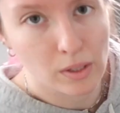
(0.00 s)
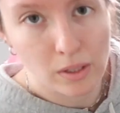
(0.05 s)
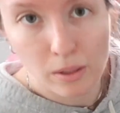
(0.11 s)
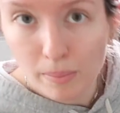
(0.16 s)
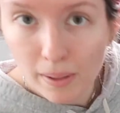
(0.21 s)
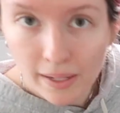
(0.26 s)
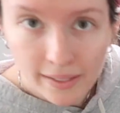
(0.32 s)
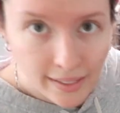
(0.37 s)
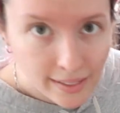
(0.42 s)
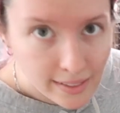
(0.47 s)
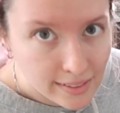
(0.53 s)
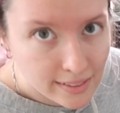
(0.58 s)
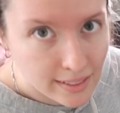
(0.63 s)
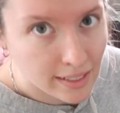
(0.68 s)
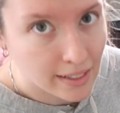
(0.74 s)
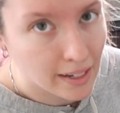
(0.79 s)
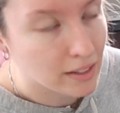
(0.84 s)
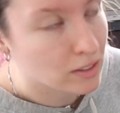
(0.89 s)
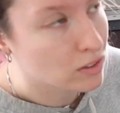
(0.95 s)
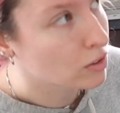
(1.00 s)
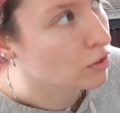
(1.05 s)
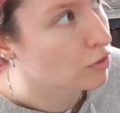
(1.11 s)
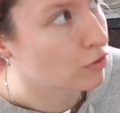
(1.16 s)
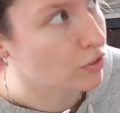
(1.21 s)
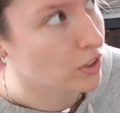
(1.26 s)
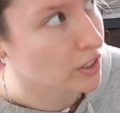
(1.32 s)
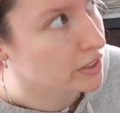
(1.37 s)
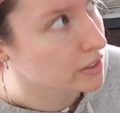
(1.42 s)
where the bandanas connect
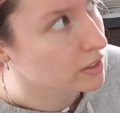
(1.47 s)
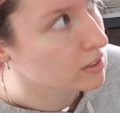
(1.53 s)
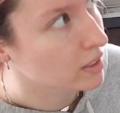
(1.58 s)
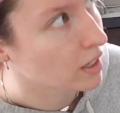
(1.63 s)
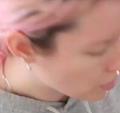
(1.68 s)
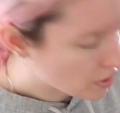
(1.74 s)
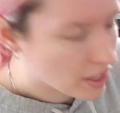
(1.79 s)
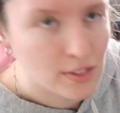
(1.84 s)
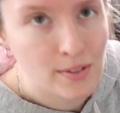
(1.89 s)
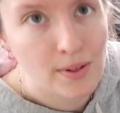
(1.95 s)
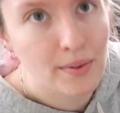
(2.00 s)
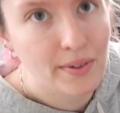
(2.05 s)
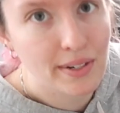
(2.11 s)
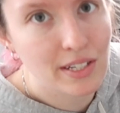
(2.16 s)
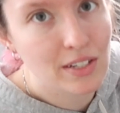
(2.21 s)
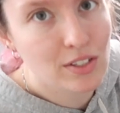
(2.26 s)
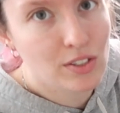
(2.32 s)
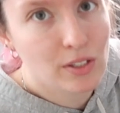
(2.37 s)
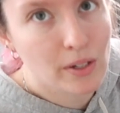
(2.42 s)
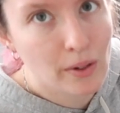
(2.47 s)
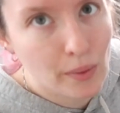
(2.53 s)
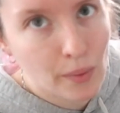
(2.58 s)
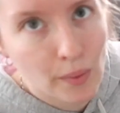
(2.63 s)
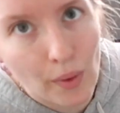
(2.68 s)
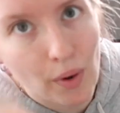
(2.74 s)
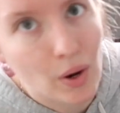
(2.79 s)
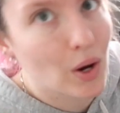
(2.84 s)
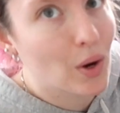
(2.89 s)
first. So that's what we're gonna
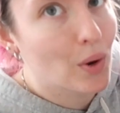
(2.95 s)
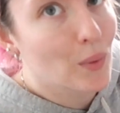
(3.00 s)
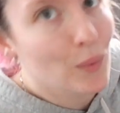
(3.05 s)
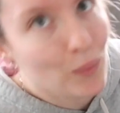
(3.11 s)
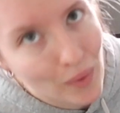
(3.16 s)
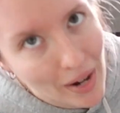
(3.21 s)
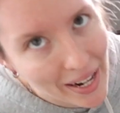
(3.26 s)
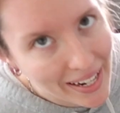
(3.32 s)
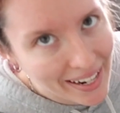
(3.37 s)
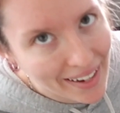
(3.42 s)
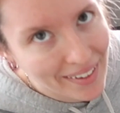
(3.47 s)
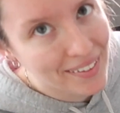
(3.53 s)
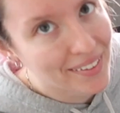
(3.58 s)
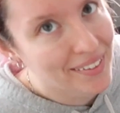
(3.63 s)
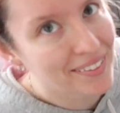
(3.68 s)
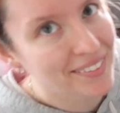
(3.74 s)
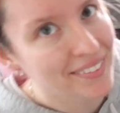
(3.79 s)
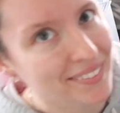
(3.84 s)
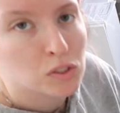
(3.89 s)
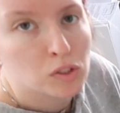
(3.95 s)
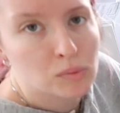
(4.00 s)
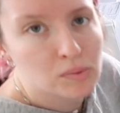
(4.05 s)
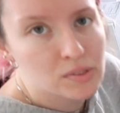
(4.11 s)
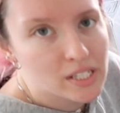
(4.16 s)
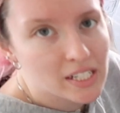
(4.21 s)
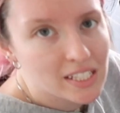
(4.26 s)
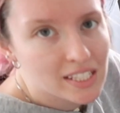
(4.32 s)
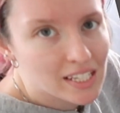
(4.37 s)
do right now. So I'm
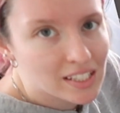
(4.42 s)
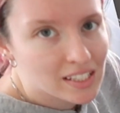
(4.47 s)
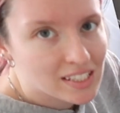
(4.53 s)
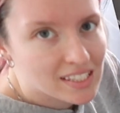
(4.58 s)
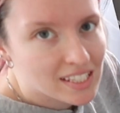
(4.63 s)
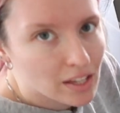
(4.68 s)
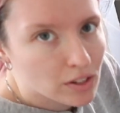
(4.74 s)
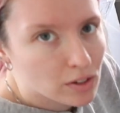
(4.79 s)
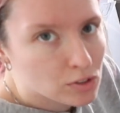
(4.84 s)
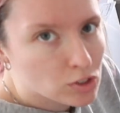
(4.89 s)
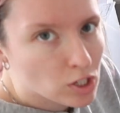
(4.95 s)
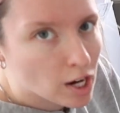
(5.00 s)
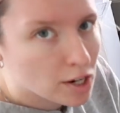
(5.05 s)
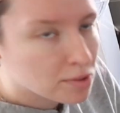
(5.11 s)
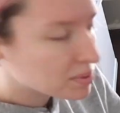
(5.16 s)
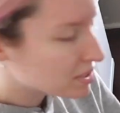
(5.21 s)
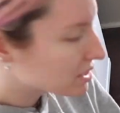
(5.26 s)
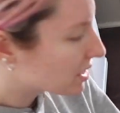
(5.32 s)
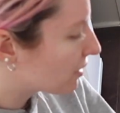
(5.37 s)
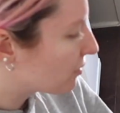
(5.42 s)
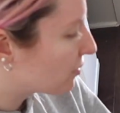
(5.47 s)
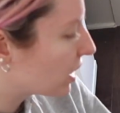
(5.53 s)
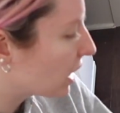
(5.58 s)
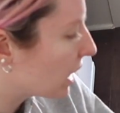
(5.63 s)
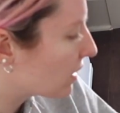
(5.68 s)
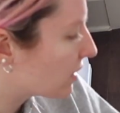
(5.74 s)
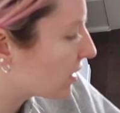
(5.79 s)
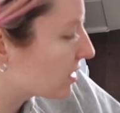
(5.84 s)
just gonna take this yellow chalk because I
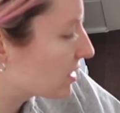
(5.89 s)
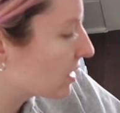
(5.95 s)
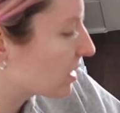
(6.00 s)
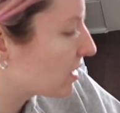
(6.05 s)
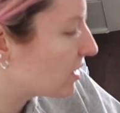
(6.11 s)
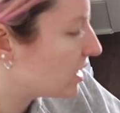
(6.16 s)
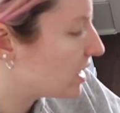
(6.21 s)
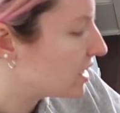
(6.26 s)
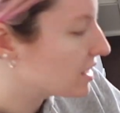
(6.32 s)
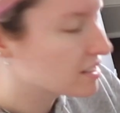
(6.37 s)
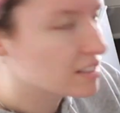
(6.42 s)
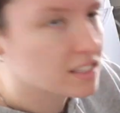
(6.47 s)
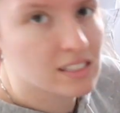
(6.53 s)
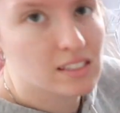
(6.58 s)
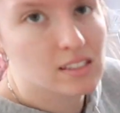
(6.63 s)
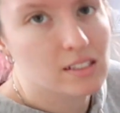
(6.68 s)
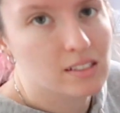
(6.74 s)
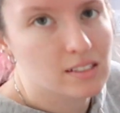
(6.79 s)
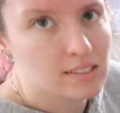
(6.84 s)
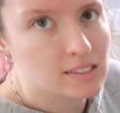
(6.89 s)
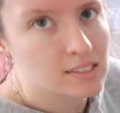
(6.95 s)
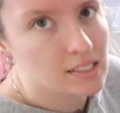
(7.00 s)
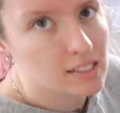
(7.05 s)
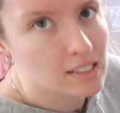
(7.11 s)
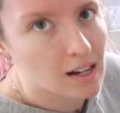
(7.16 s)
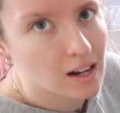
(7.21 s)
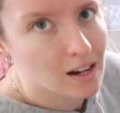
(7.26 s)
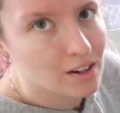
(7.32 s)
feel like that's like the easiest to
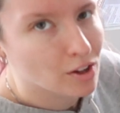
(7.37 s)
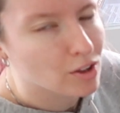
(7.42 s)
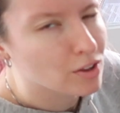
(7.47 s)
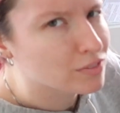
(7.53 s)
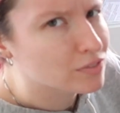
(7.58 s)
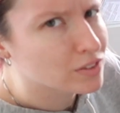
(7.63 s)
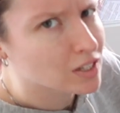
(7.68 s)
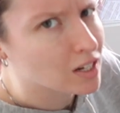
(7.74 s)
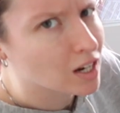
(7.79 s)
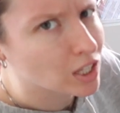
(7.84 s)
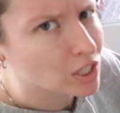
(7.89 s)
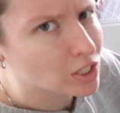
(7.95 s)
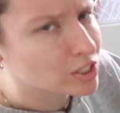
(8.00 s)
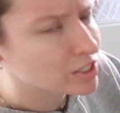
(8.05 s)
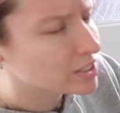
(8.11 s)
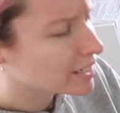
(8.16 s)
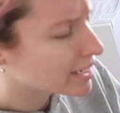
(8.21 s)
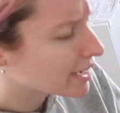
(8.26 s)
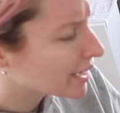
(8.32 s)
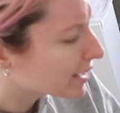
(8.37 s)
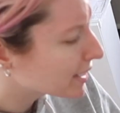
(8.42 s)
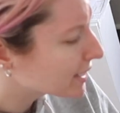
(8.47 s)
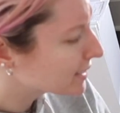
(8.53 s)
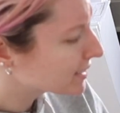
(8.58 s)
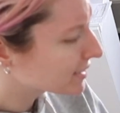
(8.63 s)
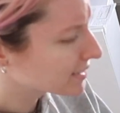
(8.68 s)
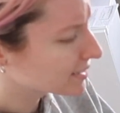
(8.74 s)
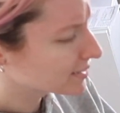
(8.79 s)
see on all of the colors, I guess.